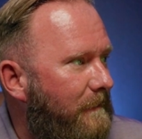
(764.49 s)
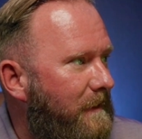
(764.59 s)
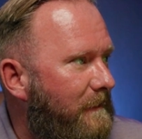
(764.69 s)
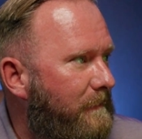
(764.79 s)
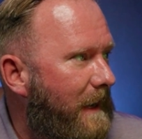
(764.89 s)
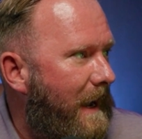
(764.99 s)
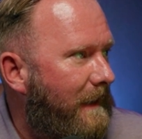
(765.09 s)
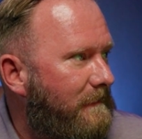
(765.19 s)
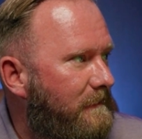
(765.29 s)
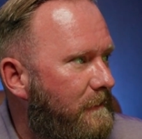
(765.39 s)
I mean, it would be
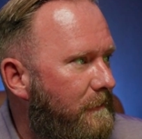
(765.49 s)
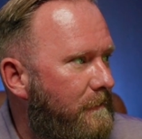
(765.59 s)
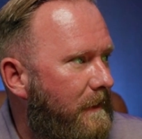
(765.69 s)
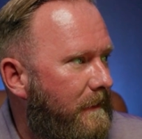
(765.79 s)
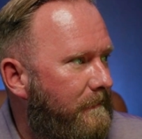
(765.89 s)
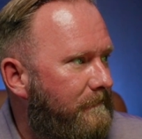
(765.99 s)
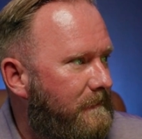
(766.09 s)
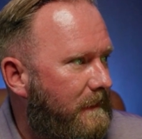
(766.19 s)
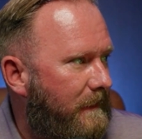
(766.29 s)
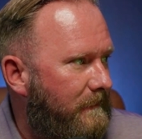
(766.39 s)
add to
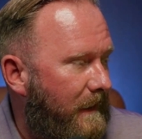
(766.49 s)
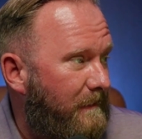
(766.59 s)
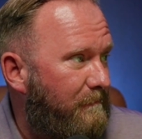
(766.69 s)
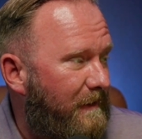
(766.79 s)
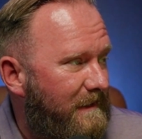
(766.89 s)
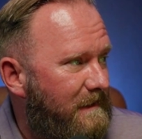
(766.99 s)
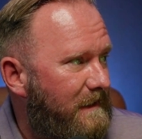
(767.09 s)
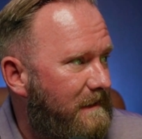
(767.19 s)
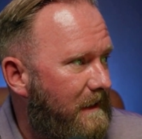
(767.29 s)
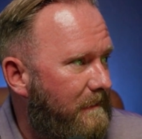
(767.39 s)
kind of plus
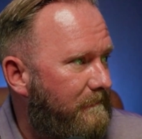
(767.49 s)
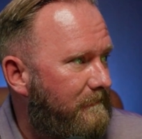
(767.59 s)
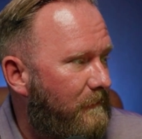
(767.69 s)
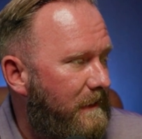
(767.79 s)
things up.